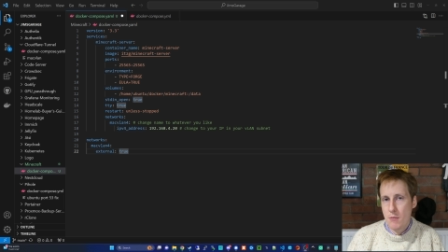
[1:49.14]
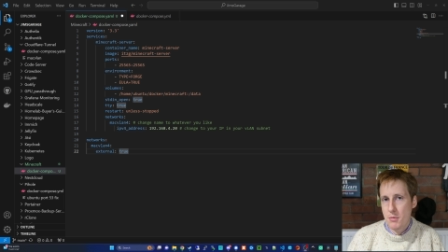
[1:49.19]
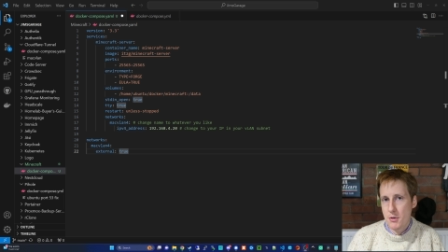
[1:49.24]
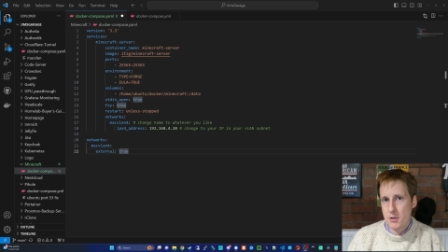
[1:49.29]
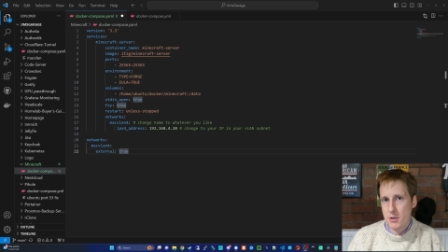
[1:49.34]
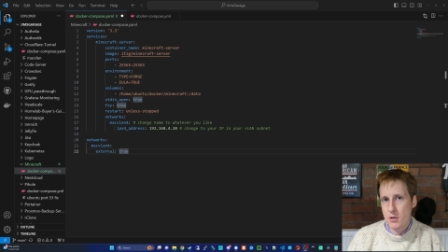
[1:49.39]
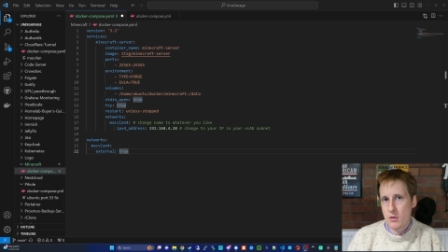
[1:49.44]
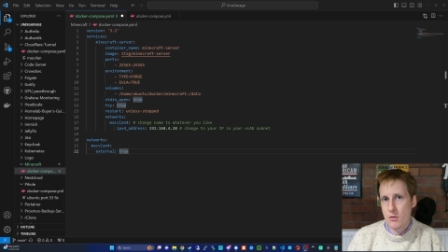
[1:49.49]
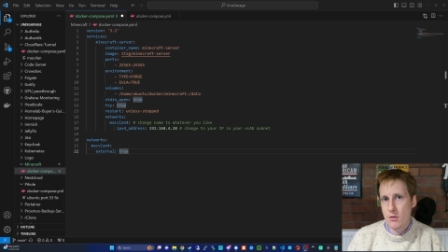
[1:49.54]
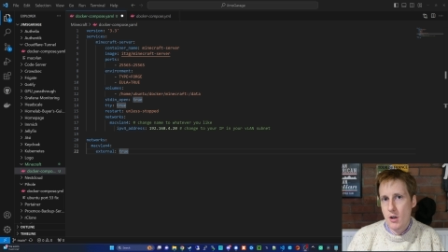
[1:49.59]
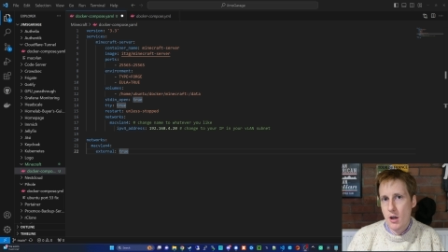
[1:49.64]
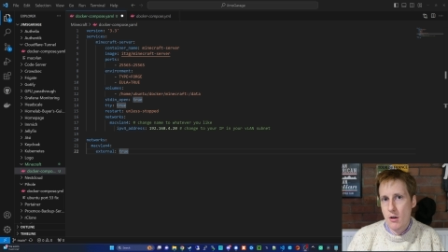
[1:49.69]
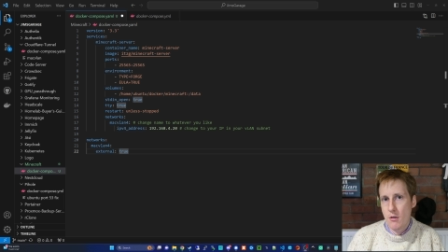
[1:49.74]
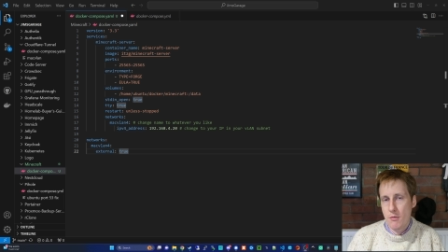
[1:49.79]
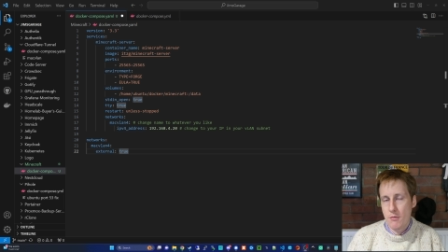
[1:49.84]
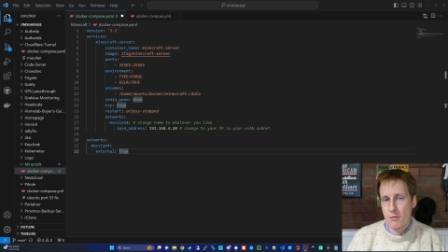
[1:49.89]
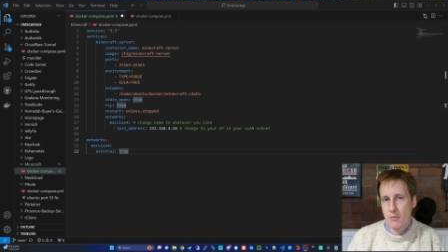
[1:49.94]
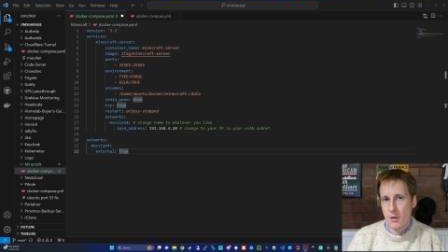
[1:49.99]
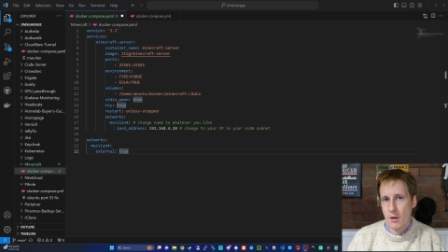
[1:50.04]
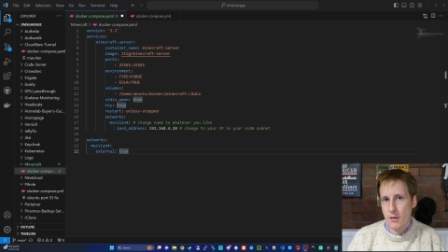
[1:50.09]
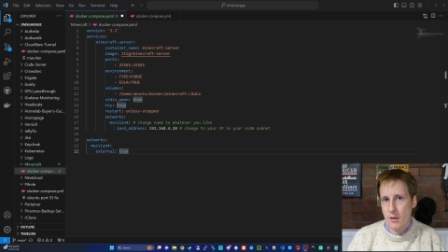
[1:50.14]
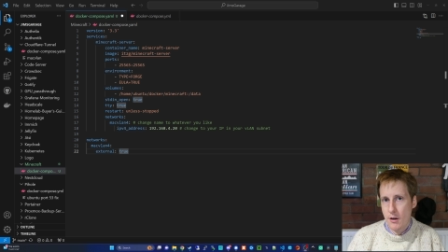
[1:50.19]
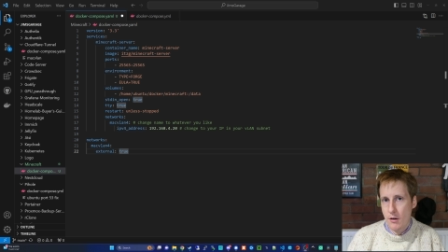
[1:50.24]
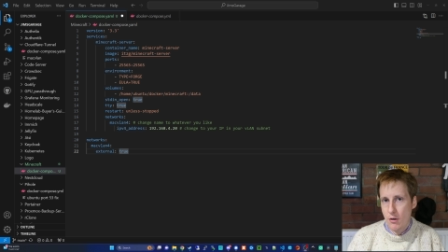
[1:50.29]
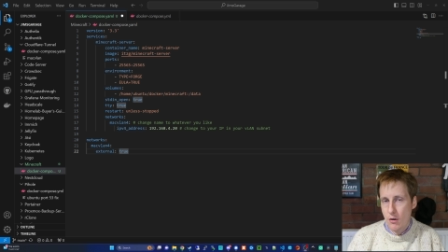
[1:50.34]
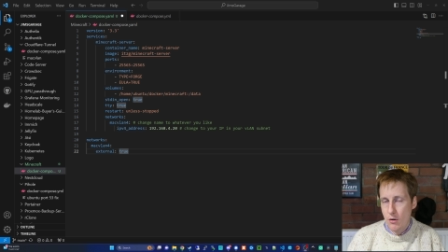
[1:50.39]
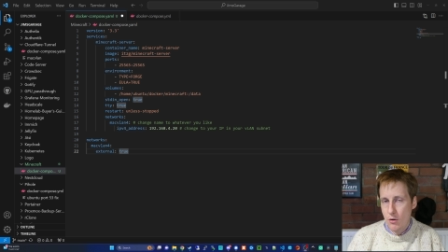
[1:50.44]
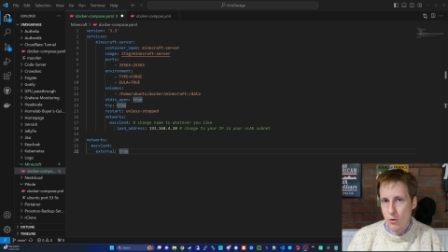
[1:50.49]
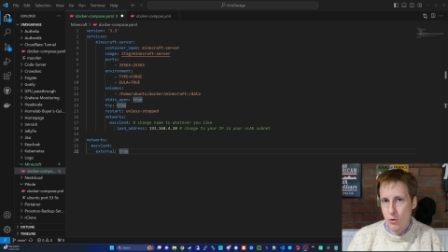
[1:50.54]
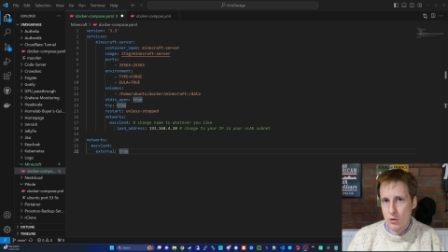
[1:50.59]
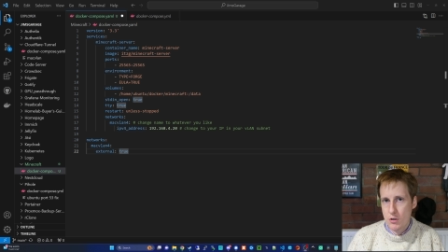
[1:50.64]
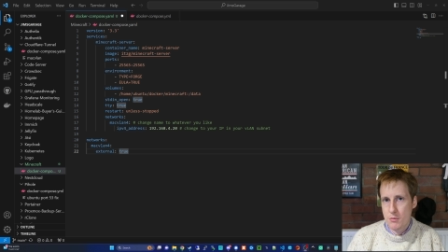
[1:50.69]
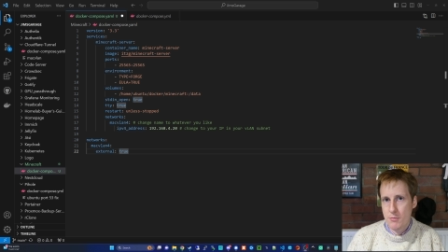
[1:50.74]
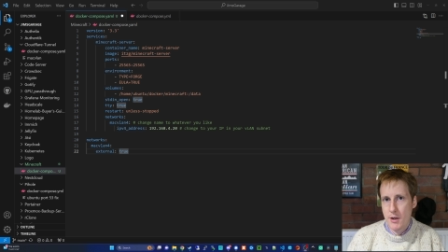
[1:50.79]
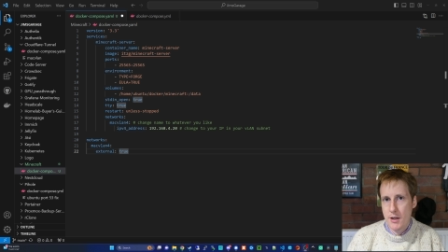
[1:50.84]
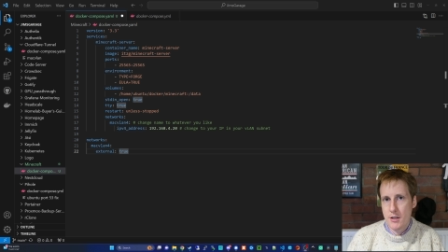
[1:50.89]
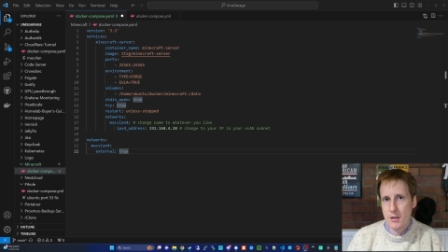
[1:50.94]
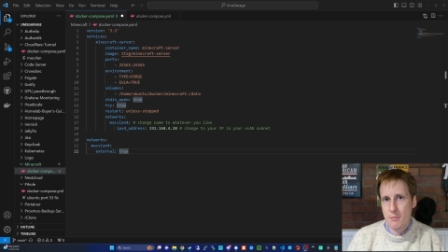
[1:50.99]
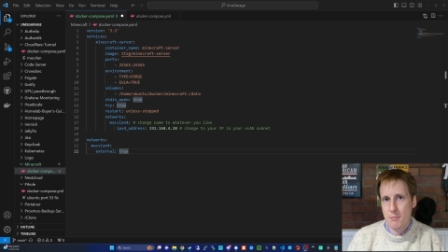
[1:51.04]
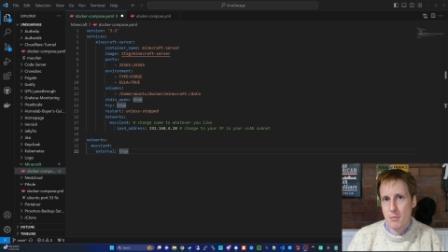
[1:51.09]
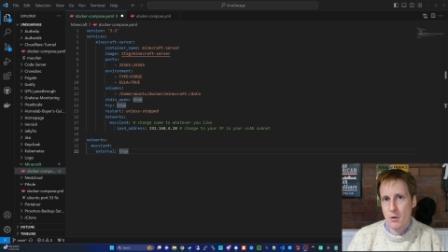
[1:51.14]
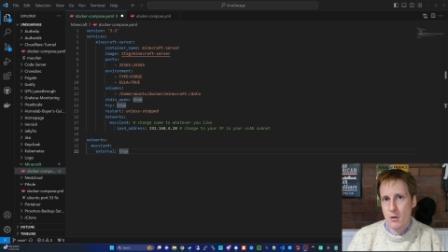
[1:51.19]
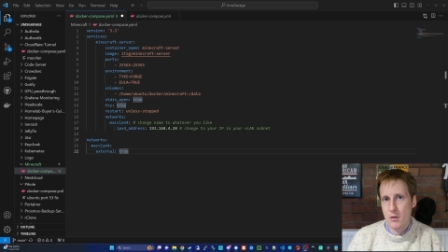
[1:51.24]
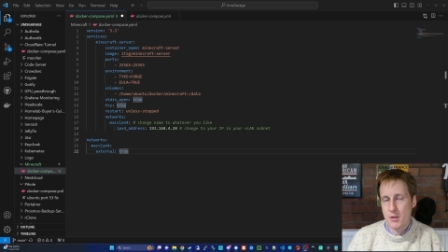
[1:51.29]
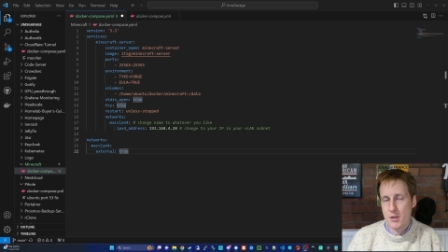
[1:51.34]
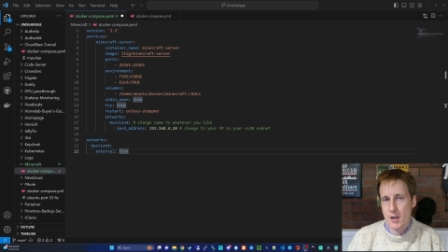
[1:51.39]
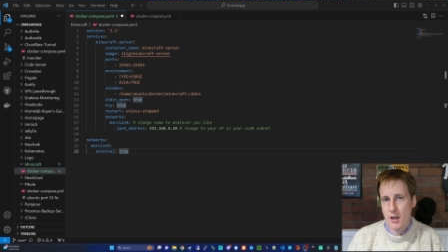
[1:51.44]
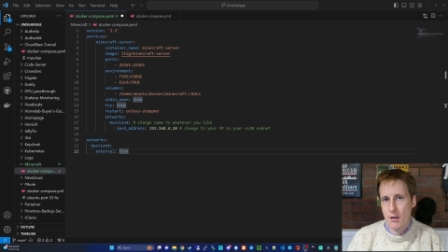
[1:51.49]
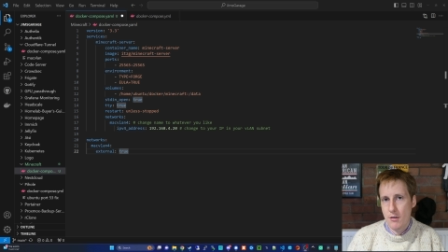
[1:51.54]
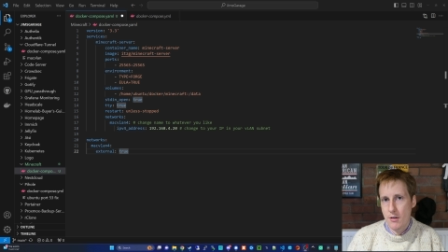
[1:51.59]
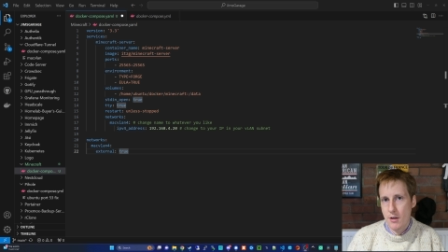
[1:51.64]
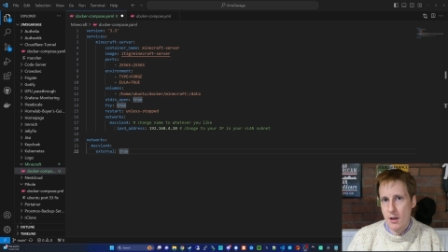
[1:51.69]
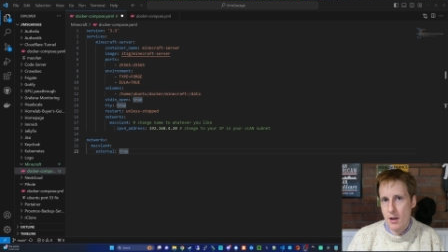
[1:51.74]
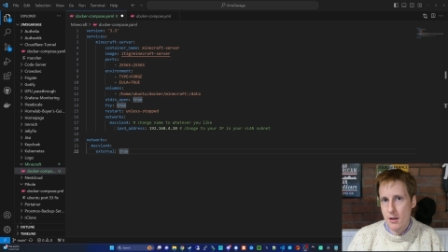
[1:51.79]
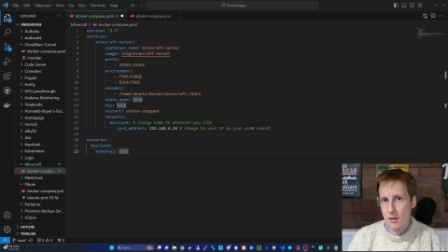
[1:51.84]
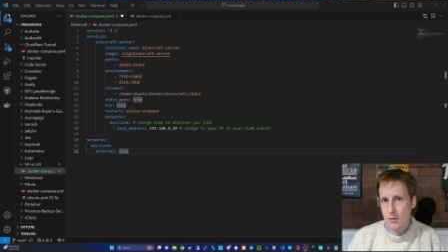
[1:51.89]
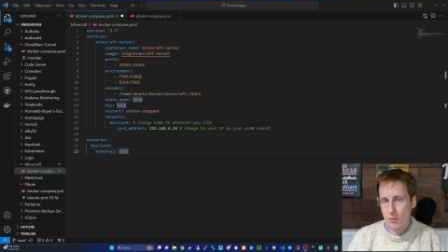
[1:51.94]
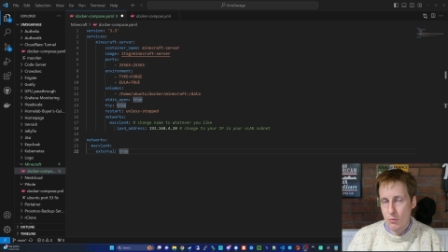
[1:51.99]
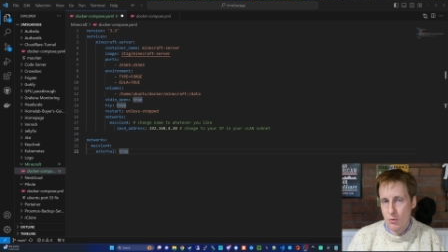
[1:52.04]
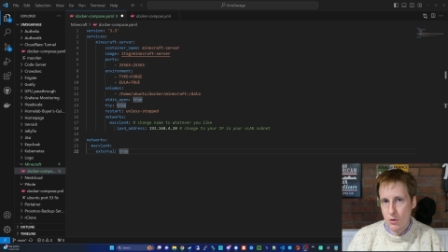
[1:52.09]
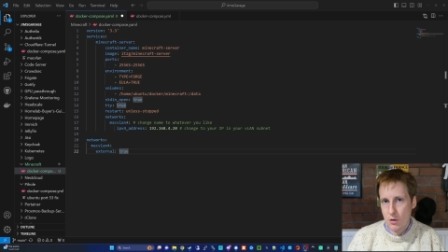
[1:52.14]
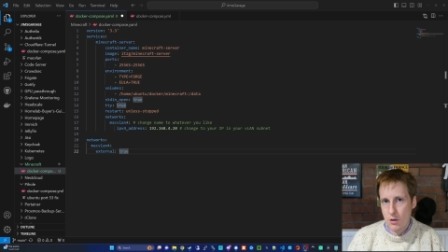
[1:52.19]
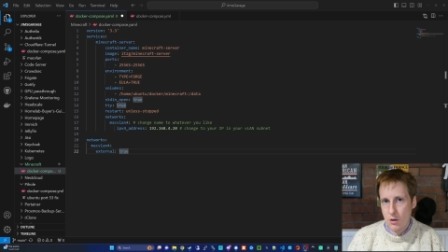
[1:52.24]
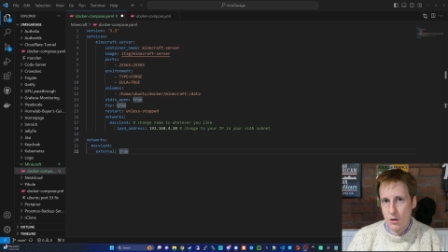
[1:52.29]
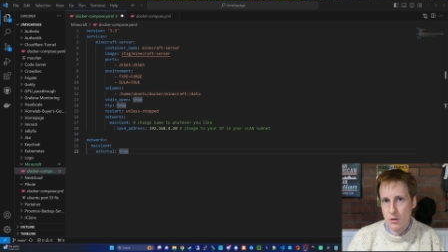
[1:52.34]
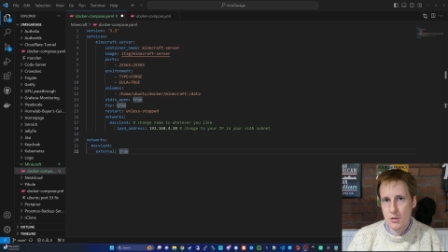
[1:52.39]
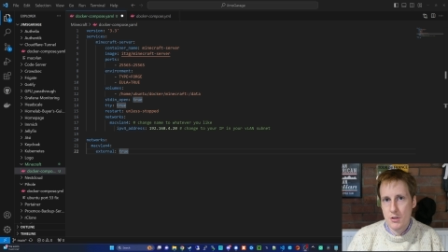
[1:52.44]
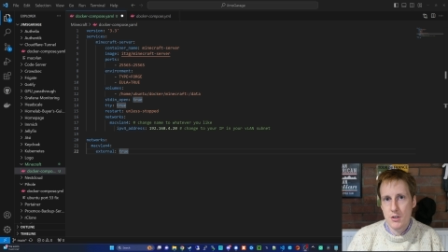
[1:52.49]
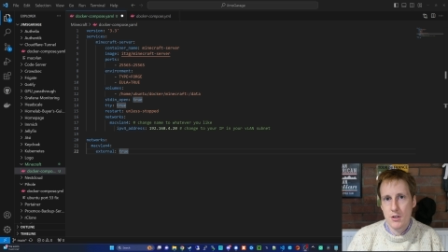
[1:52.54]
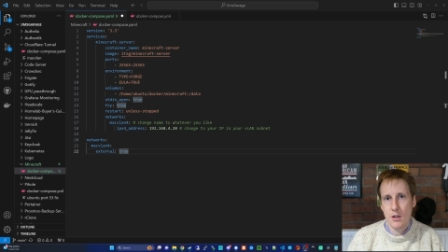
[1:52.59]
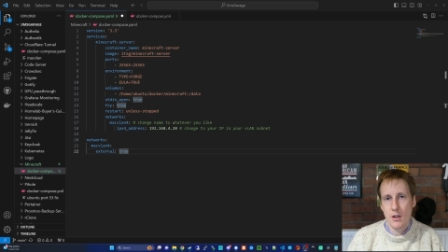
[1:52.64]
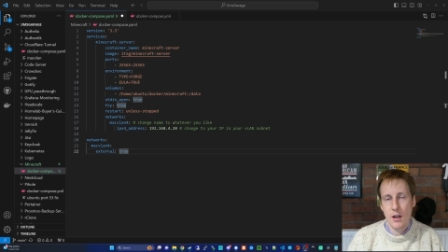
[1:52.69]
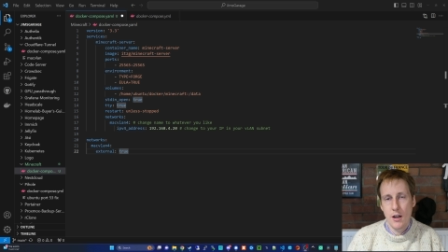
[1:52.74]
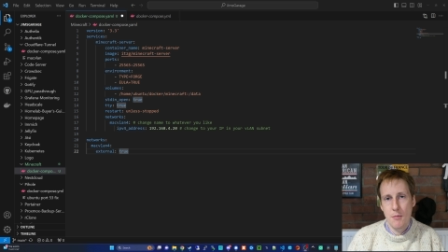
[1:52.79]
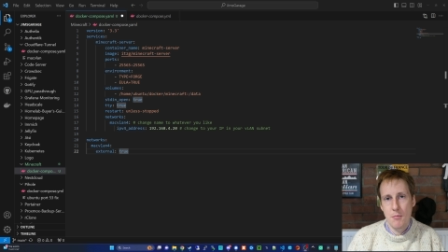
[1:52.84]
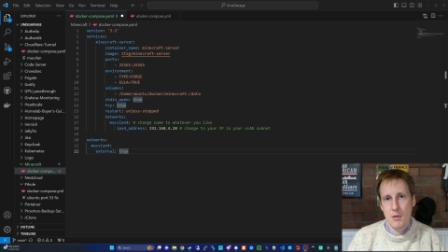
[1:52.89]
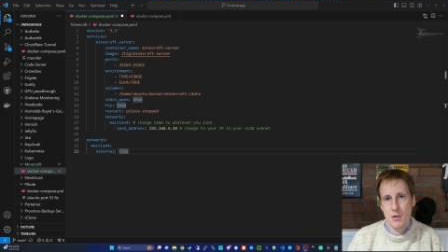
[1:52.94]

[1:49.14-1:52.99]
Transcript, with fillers: But do note that there are automated bots out there that will constantly